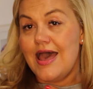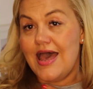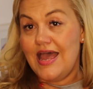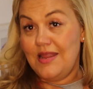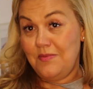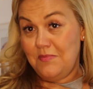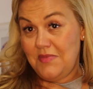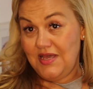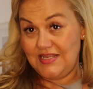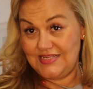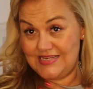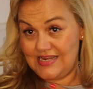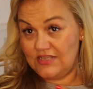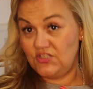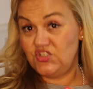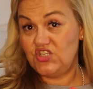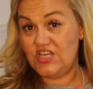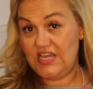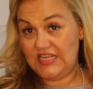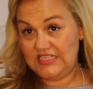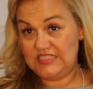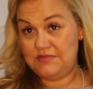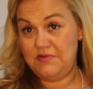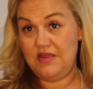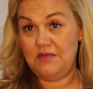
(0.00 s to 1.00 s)
And my dad
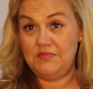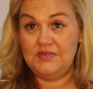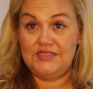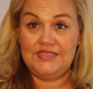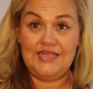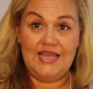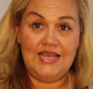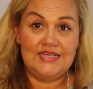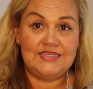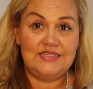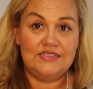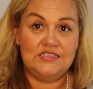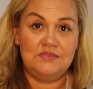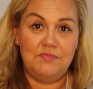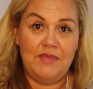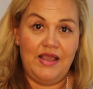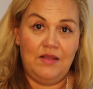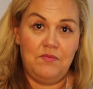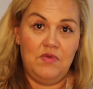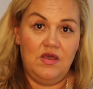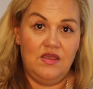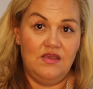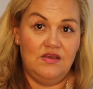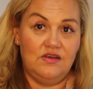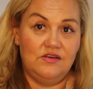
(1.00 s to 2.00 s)
chased me up the stairs and
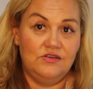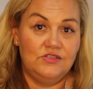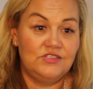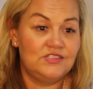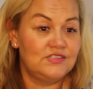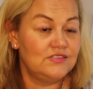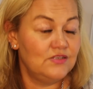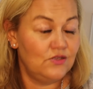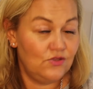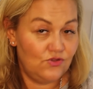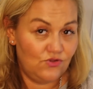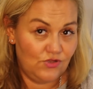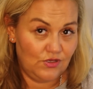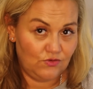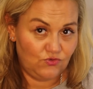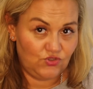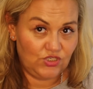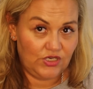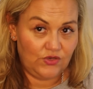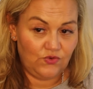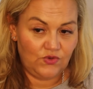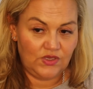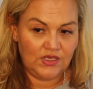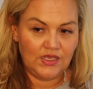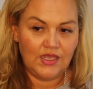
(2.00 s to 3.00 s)
smacked my ass. No
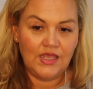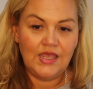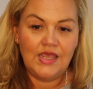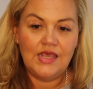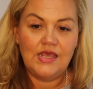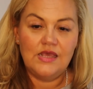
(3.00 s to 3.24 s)
joke.